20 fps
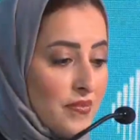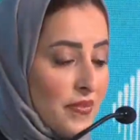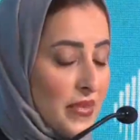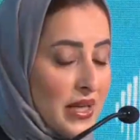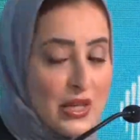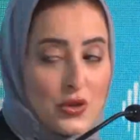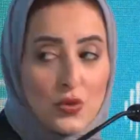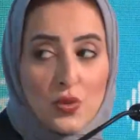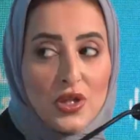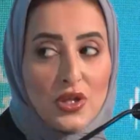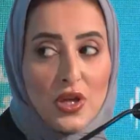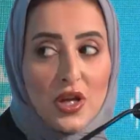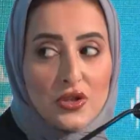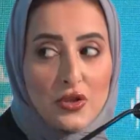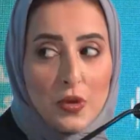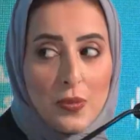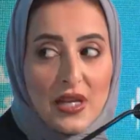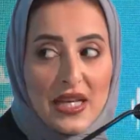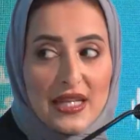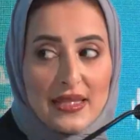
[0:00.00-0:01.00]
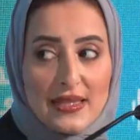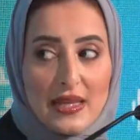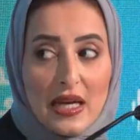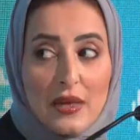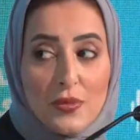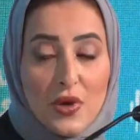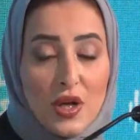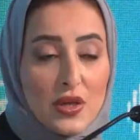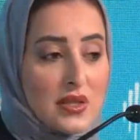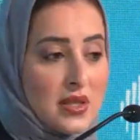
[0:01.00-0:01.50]
it will not replace
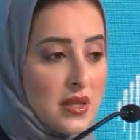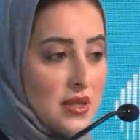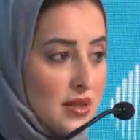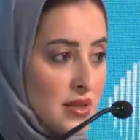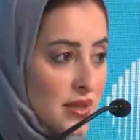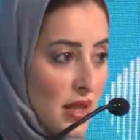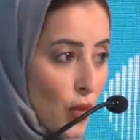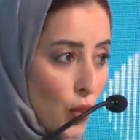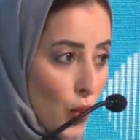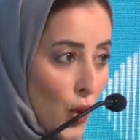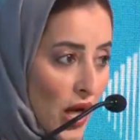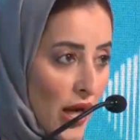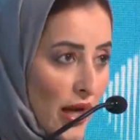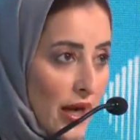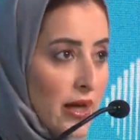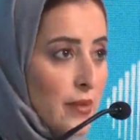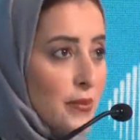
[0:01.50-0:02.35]
sandboxes. Why?